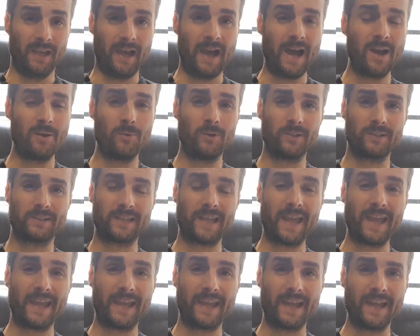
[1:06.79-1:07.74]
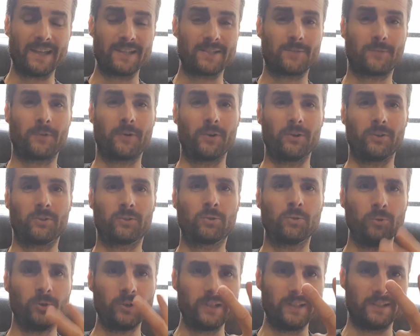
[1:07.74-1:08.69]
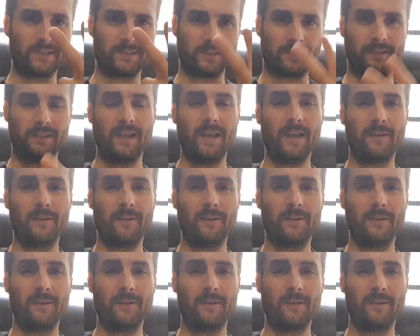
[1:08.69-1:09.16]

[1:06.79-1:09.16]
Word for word: I was against for two reasons.